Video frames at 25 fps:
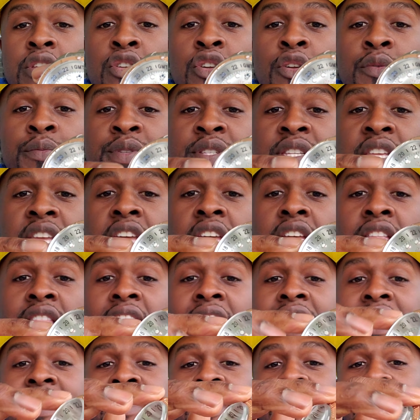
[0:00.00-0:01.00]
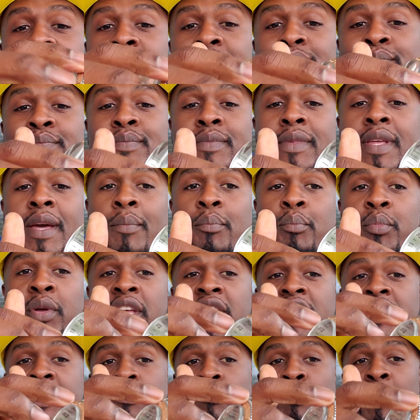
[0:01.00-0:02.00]
You know what I'm saying? Like that, that
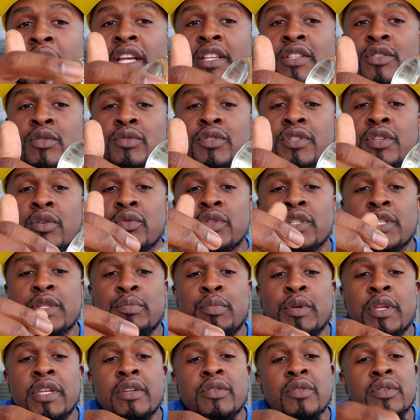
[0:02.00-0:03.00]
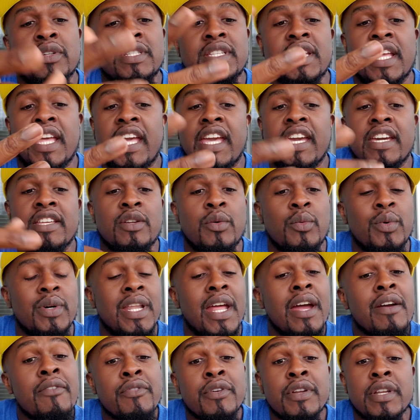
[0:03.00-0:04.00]
peach bezel, so to speak, or tan or
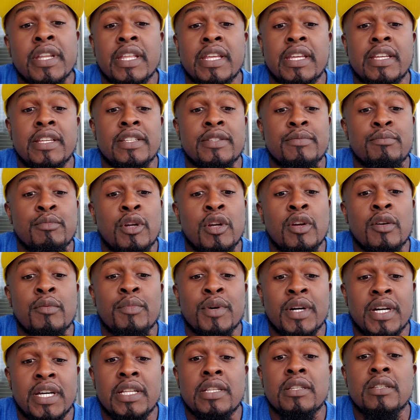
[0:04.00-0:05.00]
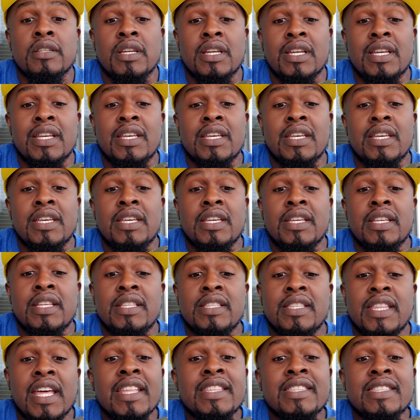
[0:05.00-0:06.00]
whatever it is, bro. But
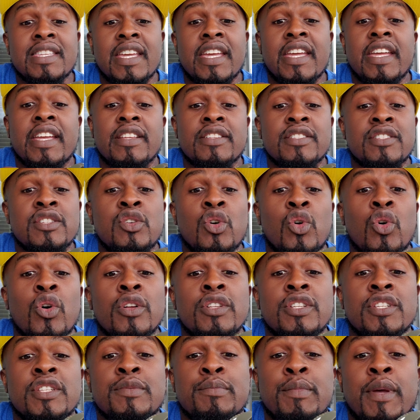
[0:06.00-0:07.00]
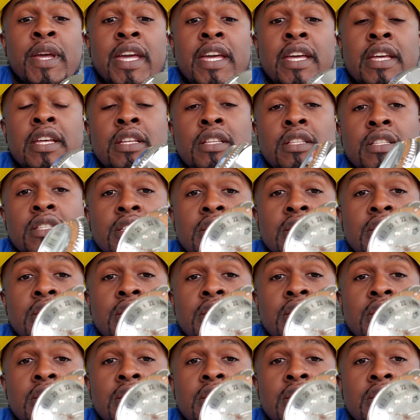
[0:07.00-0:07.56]
that thing's gorgeous, man.